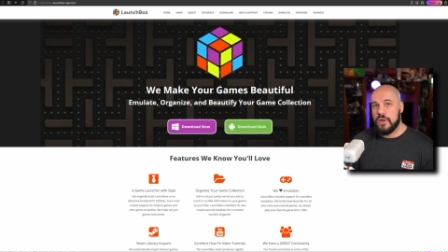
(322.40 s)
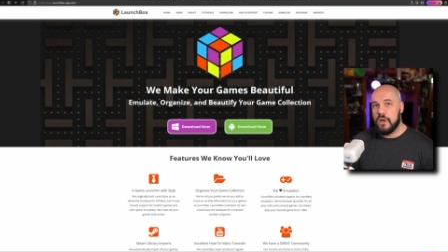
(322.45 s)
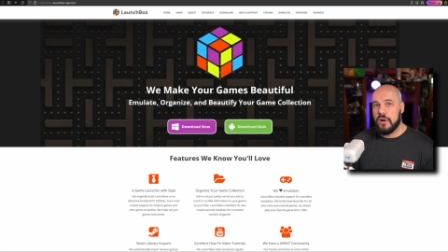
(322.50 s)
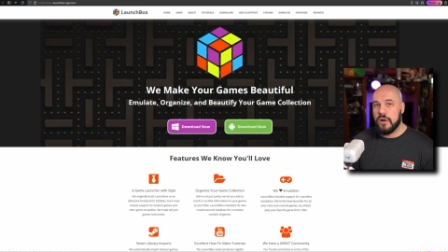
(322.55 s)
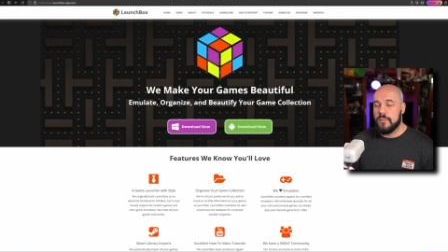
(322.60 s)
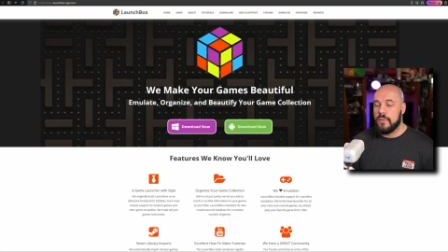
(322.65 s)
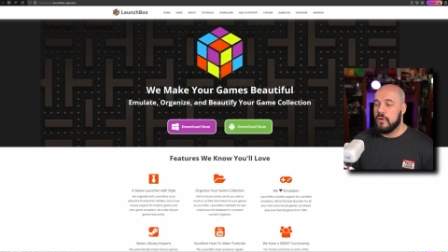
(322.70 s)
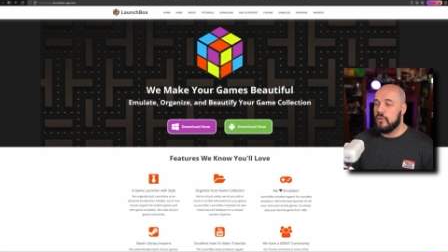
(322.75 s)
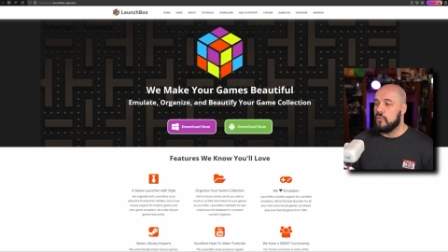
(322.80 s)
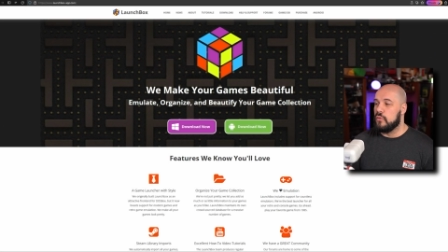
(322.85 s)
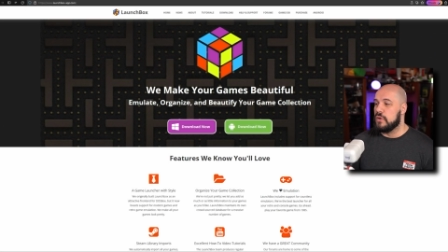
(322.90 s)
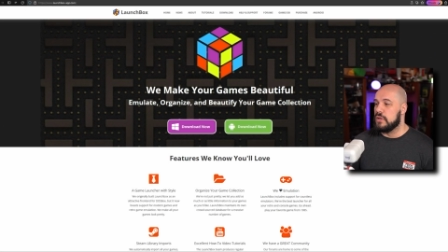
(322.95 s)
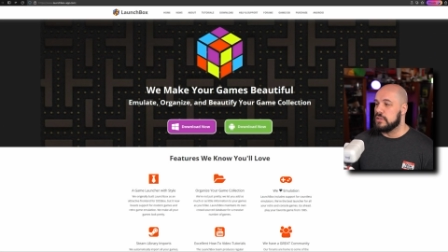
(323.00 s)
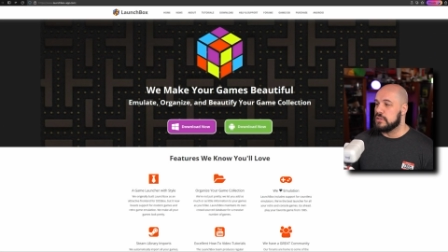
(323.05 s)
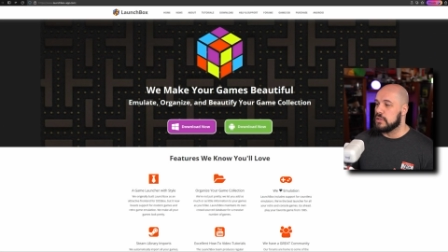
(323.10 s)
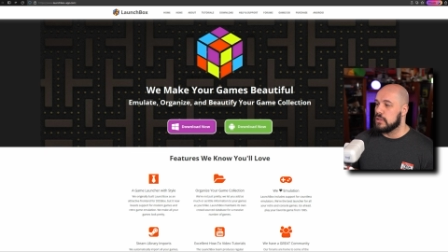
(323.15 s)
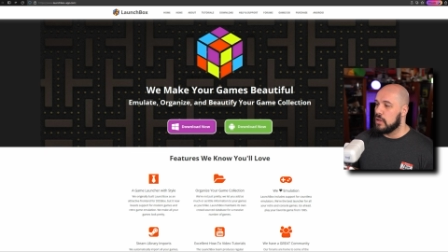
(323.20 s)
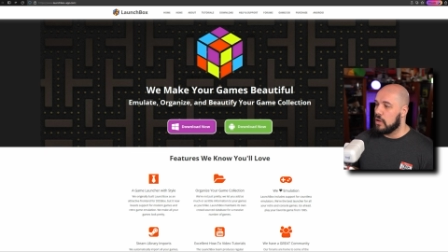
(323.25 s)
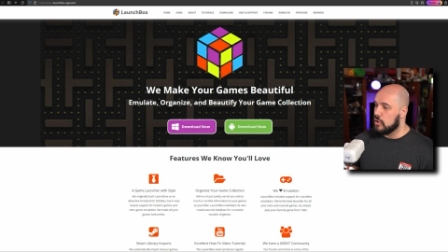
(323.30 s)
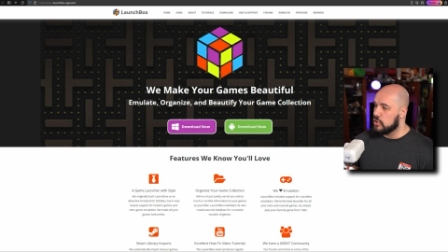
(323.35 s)
talk about was
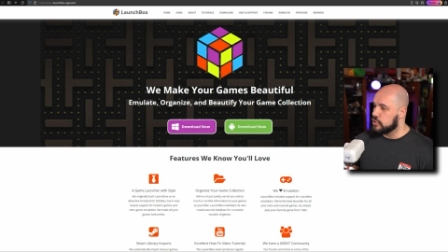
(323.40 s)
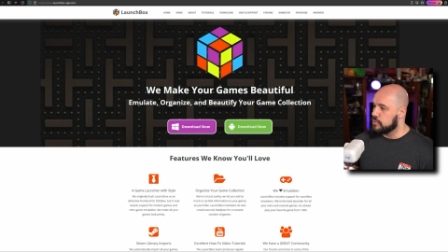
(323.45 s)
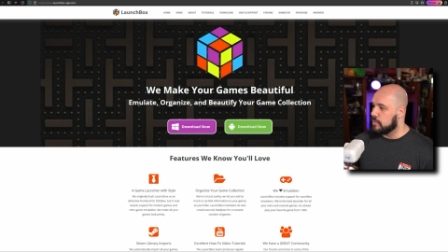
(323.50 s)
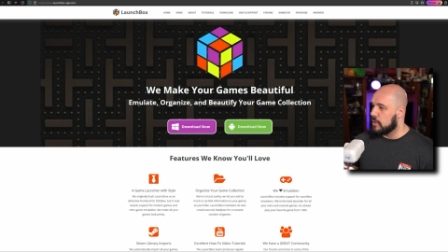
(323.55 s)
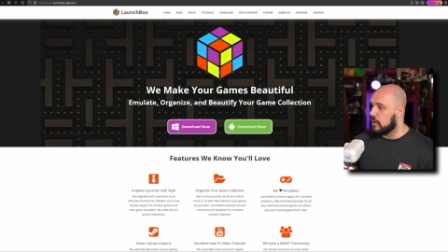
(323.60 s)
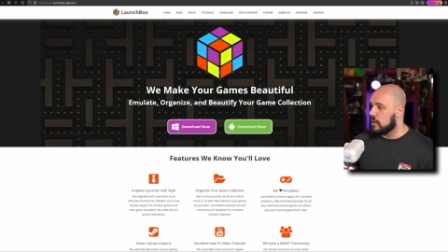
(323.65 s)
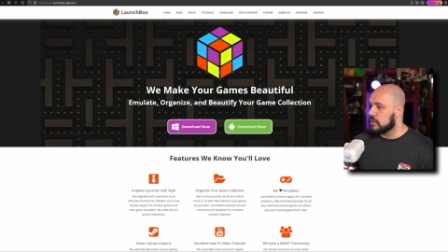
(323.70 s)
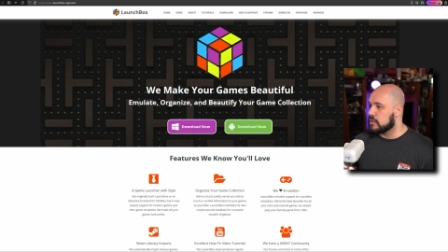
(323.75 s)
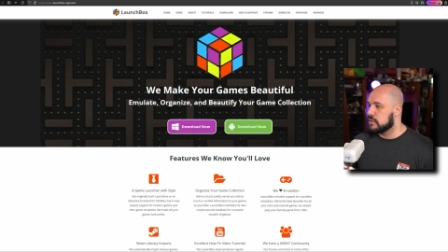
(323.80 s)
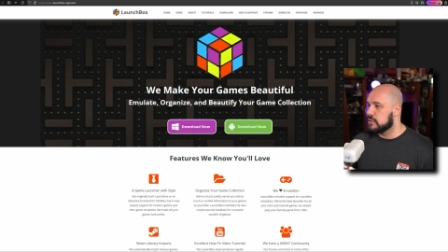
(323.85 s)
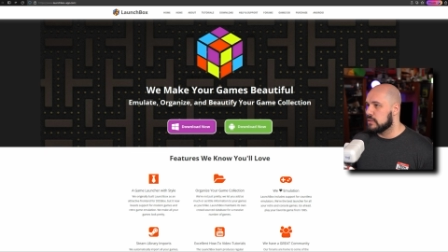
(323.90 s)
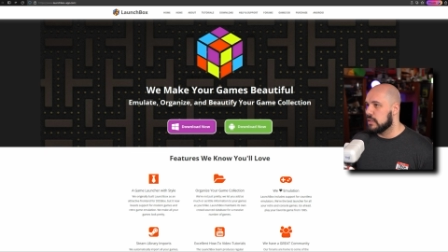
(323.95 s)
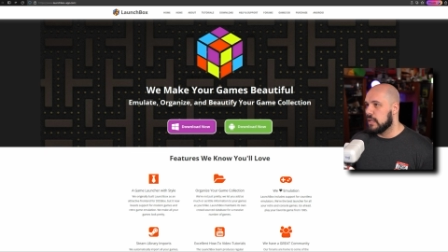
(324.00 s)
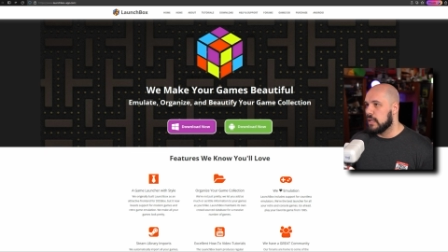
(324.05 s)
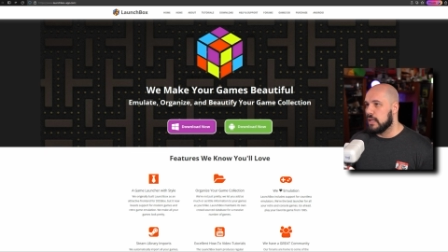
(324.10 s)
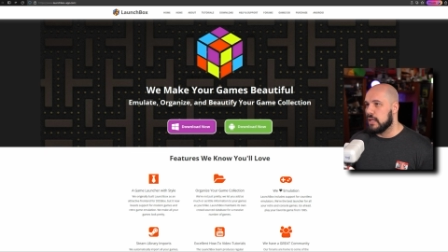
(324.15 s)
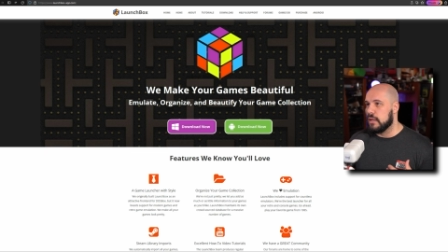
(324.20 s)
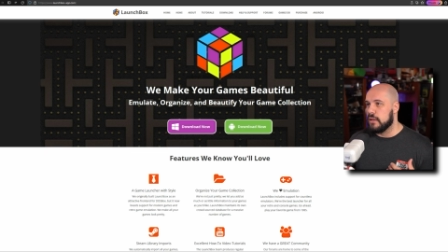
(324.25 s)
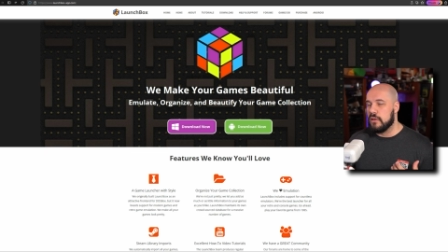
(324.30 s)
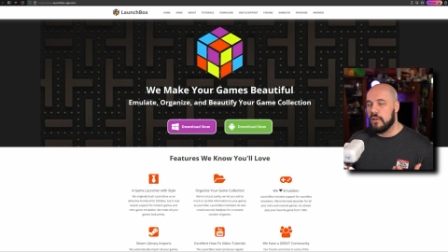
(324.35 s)
launchbox
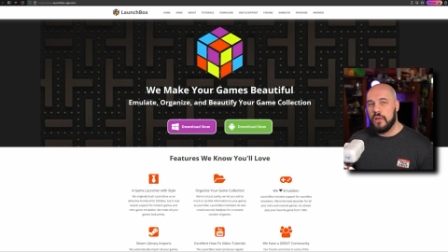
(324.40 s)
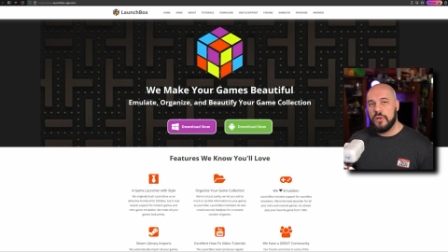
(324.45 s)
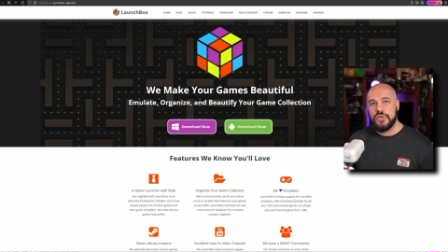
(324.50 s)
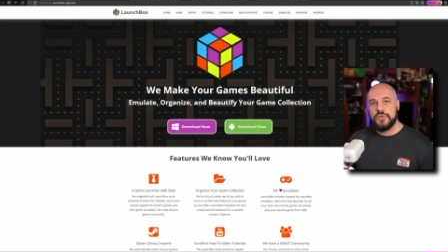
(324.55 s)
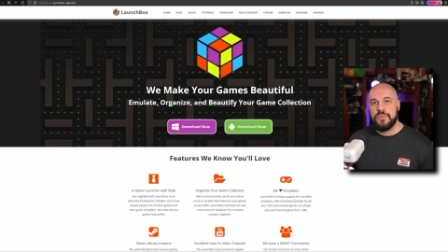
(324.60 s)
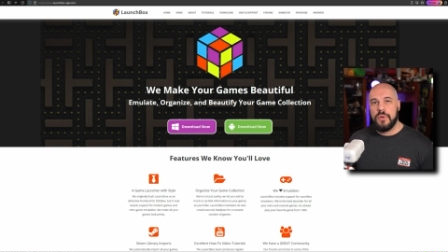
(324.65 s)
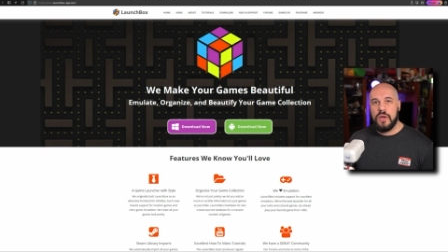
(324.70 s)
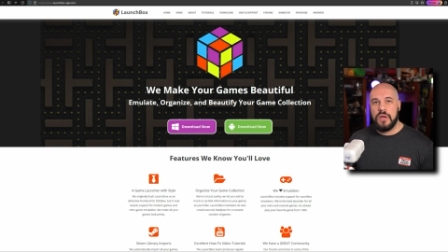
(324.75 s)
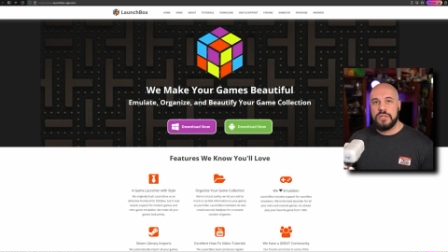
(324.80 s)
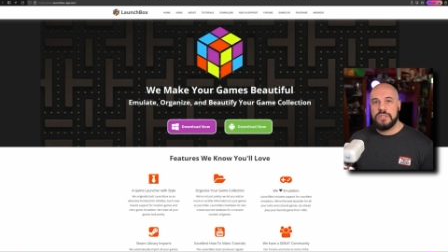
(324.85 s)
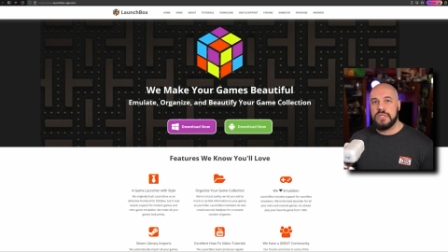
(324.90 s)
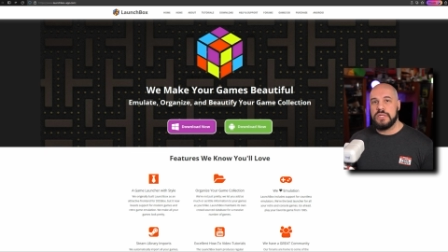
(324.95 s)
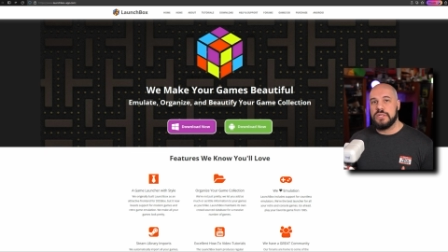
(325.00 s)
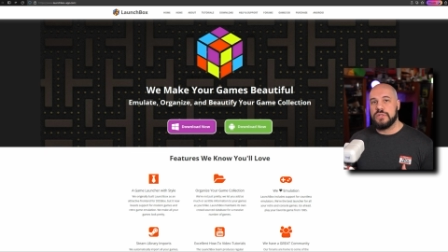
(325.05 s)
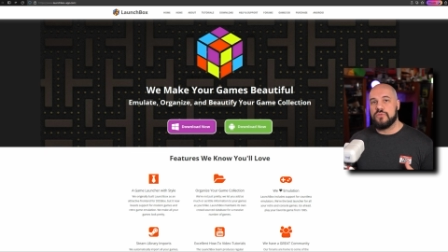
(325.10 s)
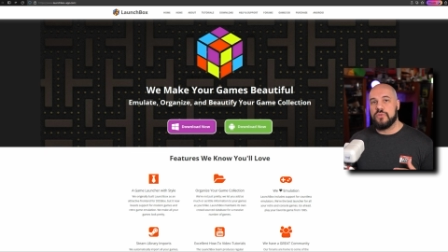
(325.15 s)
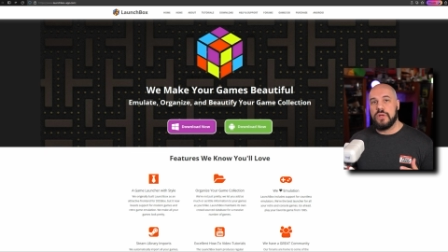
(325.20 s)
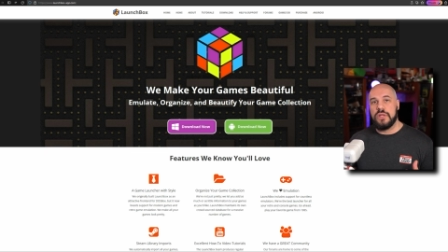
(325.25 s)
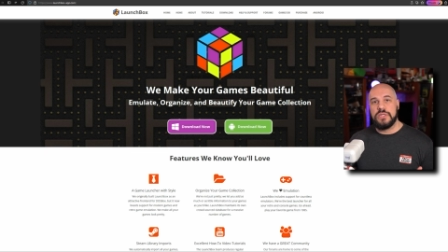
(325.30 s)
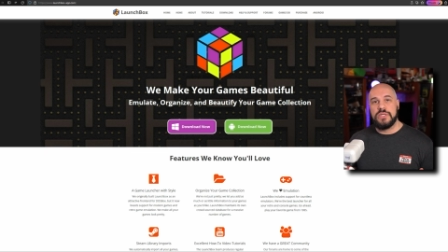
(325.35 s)
and launchbox is
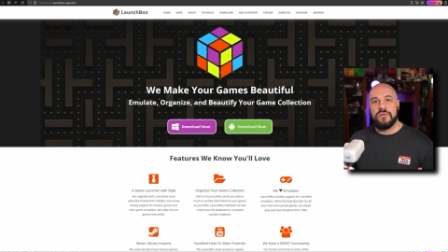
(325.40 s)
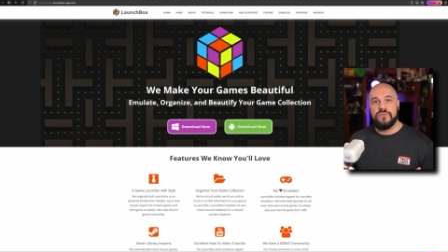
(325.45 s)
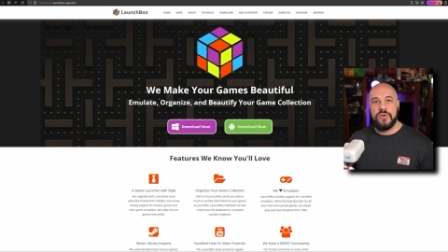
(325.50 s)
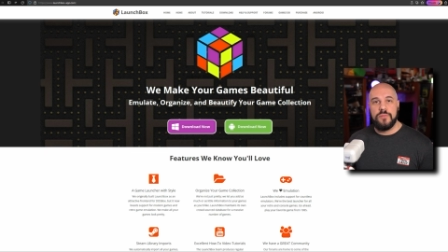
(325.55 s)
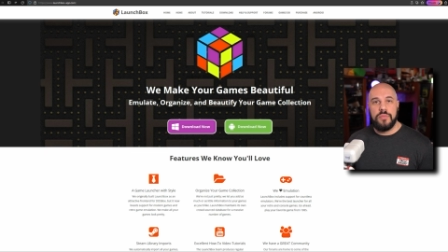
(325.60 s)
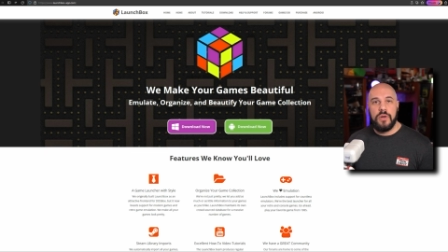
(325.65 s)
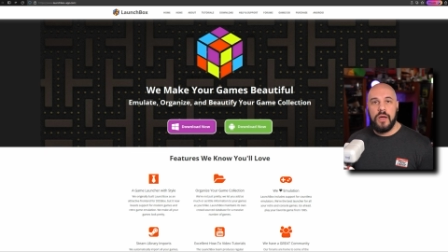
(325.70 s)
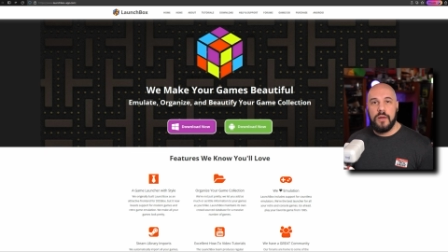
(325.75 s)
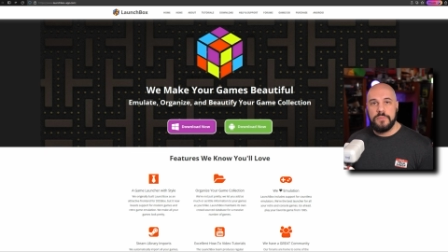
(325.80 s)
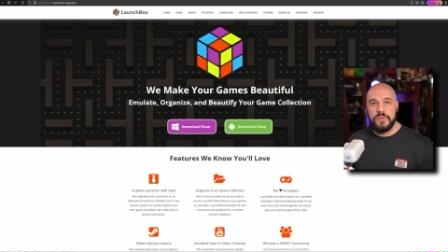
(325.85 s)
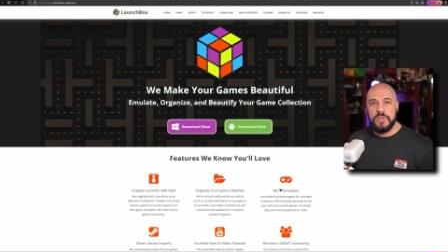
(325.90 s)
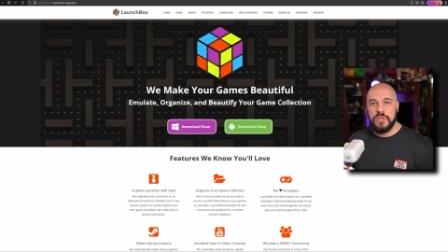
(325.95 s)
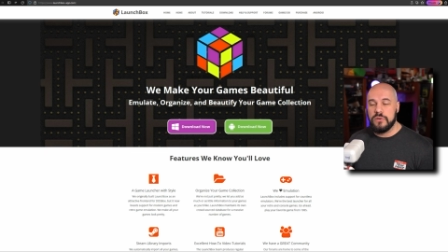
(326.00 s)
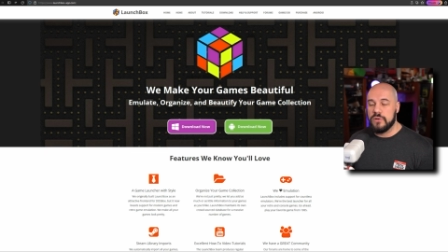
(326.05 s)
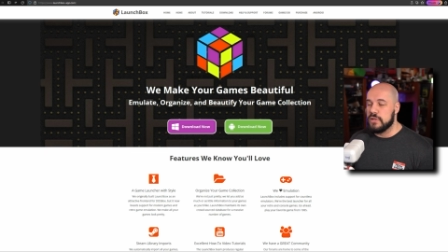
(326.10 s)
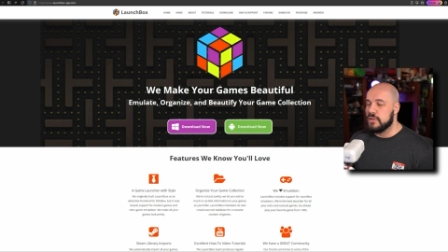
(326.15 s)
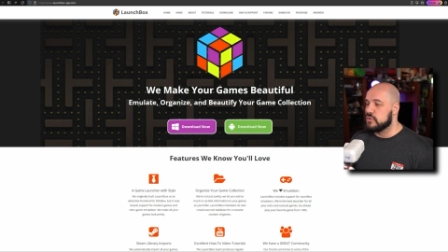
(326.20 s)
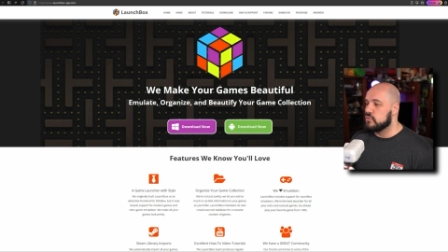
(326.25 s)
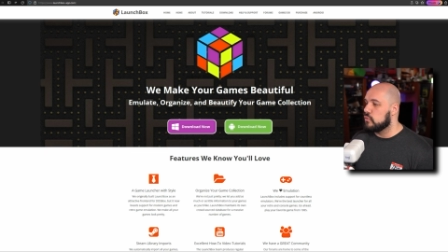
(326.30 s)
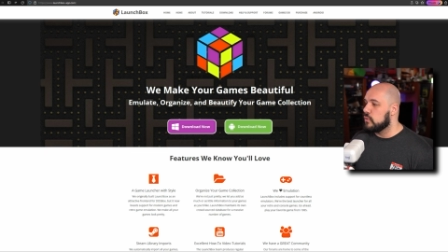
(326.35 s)
relatively popular
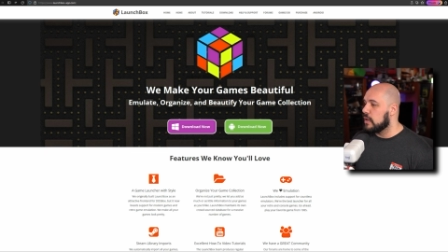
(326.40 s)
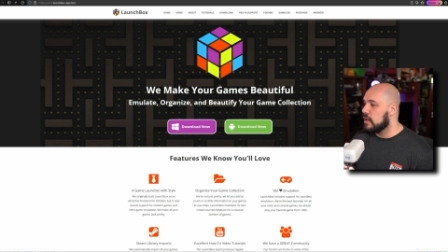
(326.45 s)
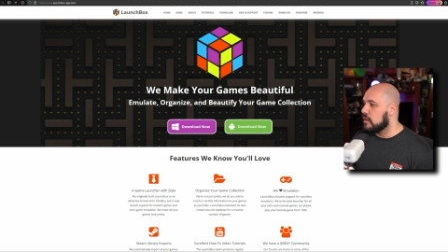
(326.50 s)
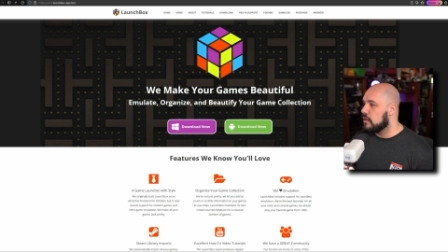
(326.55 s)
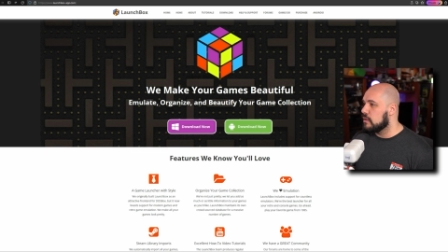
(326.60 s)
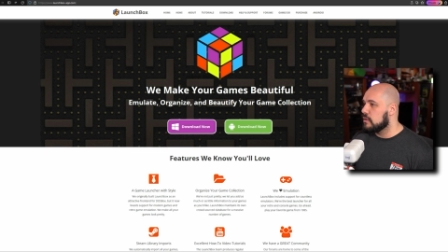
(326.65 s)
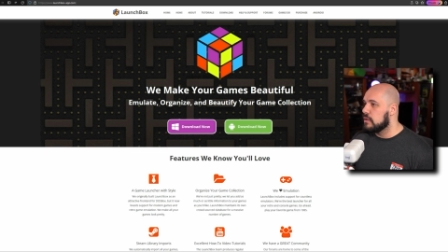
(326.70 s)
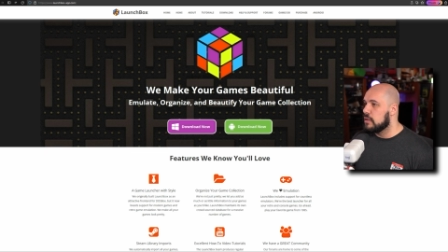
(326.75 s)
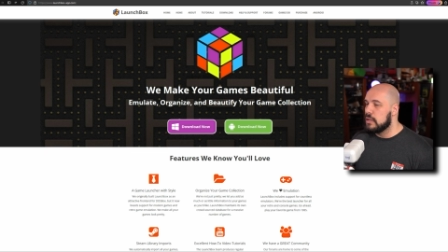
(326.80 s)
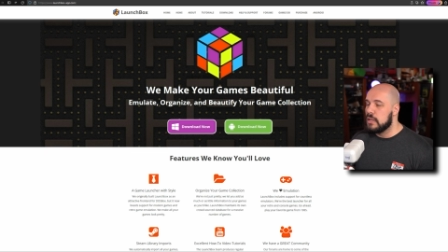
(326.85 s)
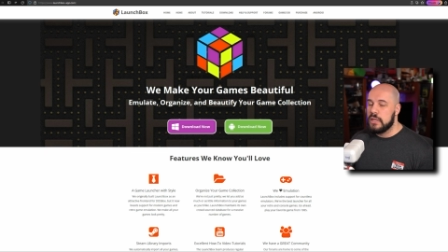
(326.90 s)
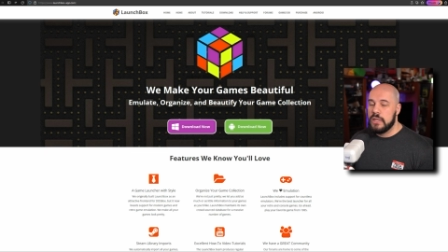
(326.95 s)
as well